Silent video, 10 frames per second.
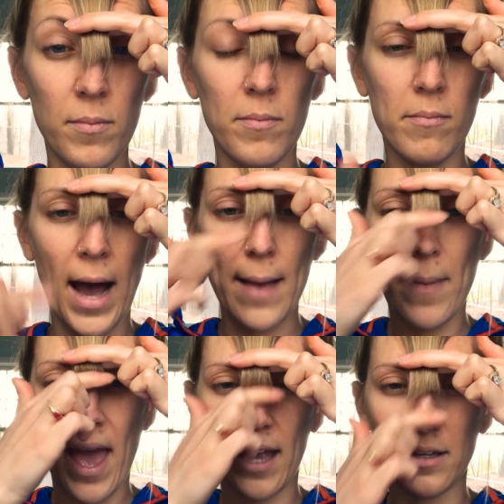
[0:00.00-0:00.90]
my
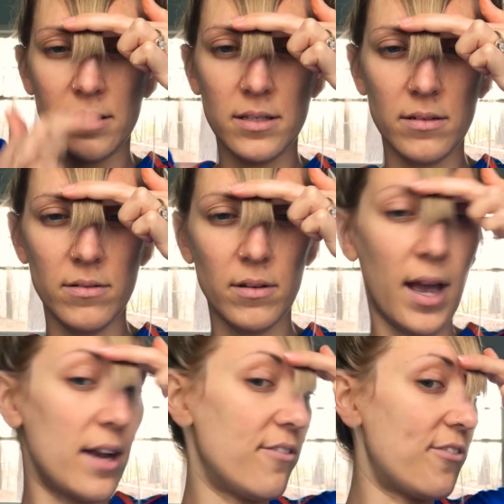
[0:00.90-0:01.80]
bangs
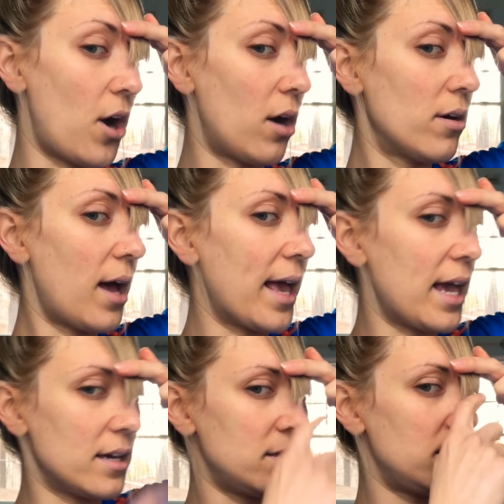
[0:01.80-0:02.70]
kind of fall, I
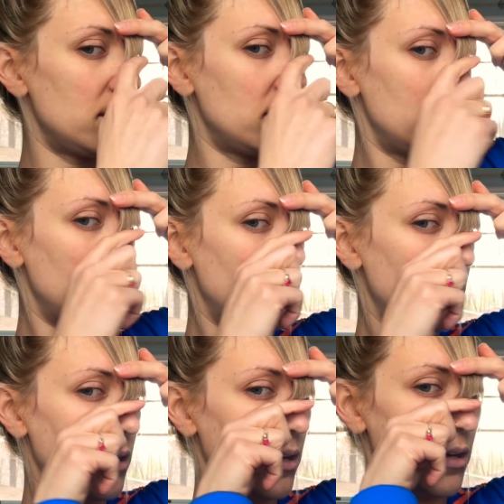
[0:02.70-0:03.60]
guess,
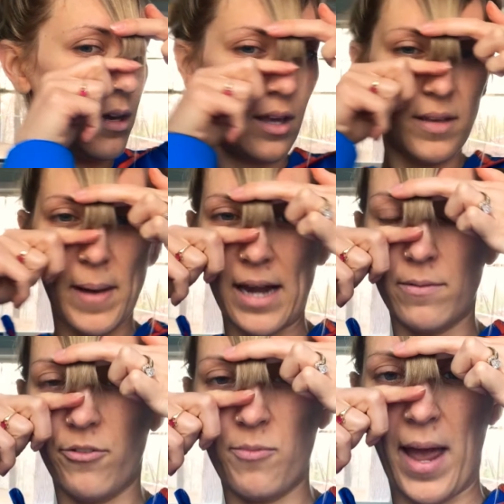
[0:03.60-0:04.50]
at the bottom
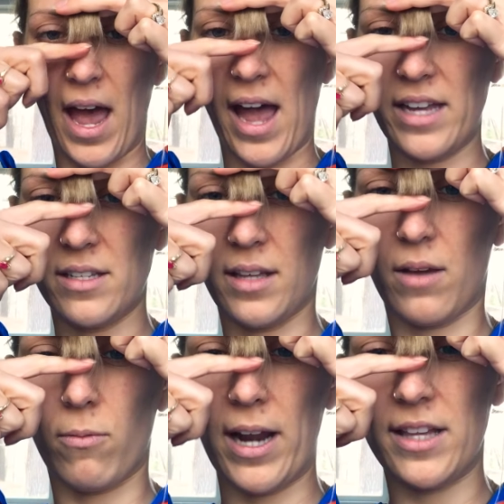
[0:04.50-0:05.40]
of my eyes,
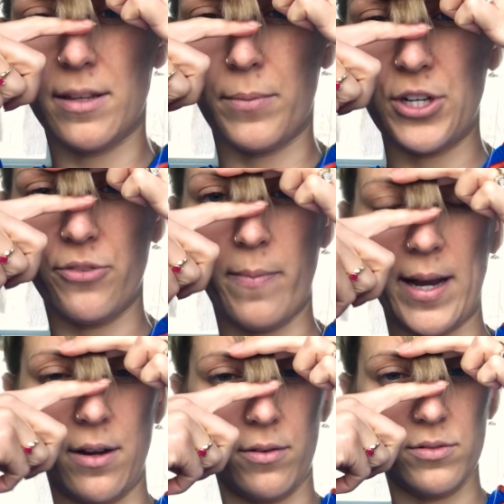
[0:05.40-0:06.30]
like right at the bridge of my
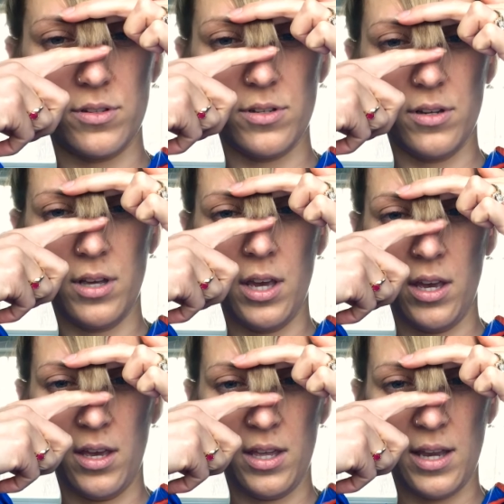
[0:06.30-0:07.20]
nose.
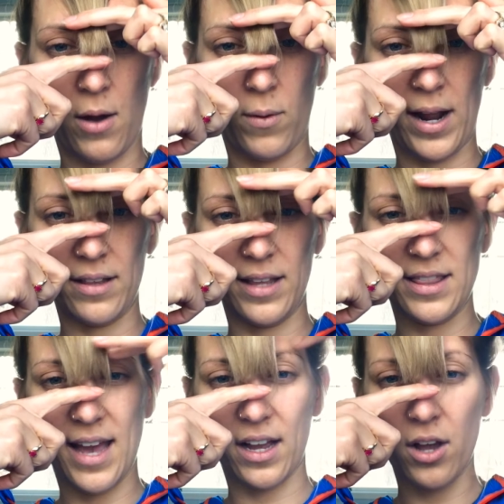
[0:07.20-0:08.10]
Now, when I let
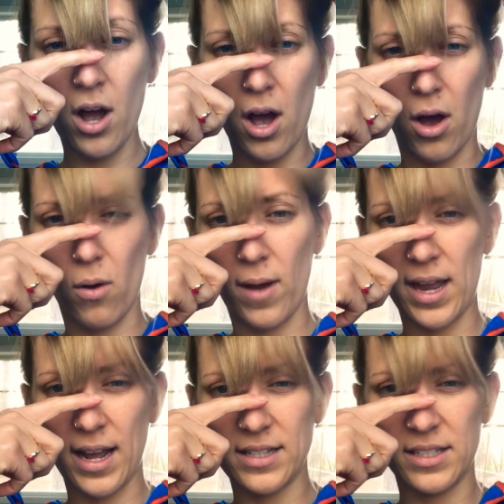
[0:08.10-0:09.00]
that go
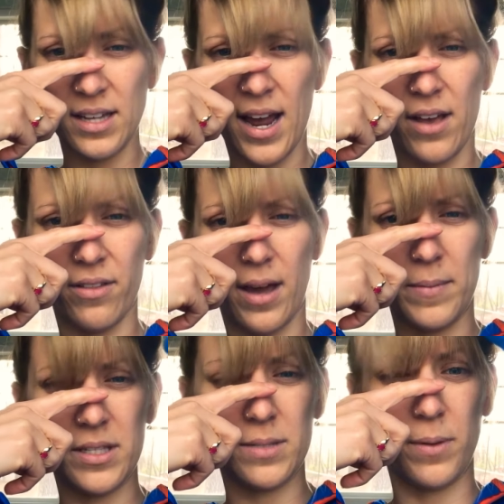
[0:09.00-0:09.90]
and I style them
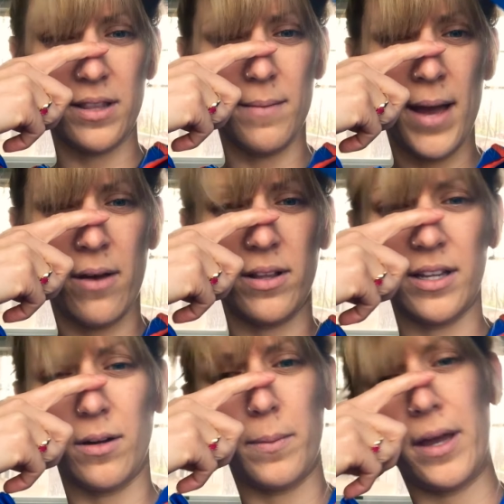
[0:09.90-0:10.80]
and spread them out a
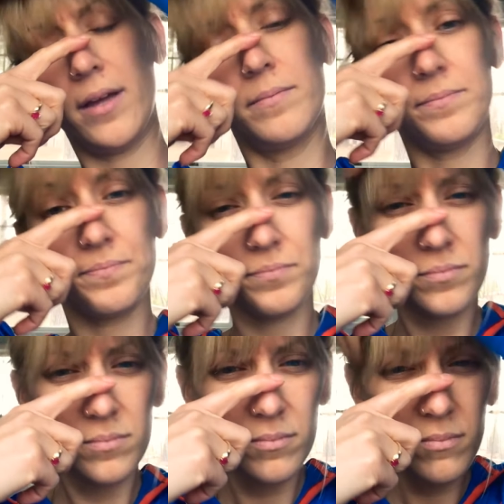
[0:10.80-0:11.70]
little bit
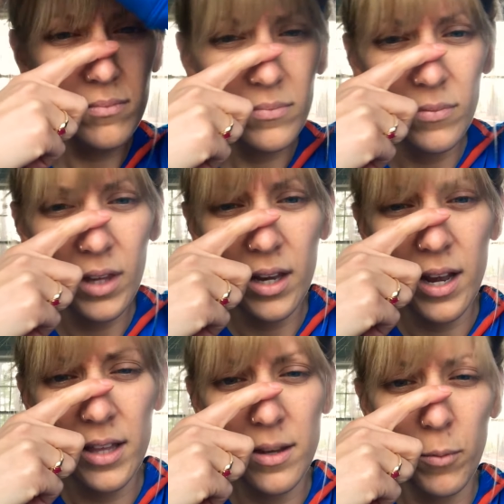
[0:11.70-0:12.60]
and
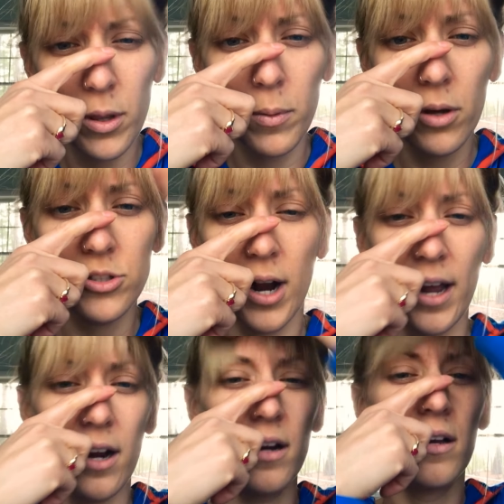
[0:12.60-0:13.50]
hit them with a blow
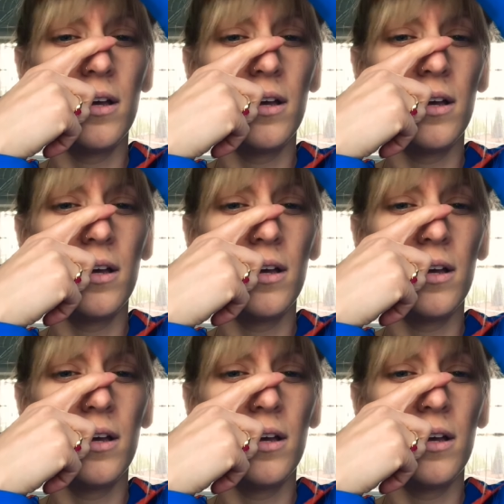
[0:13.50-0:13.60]
dryer,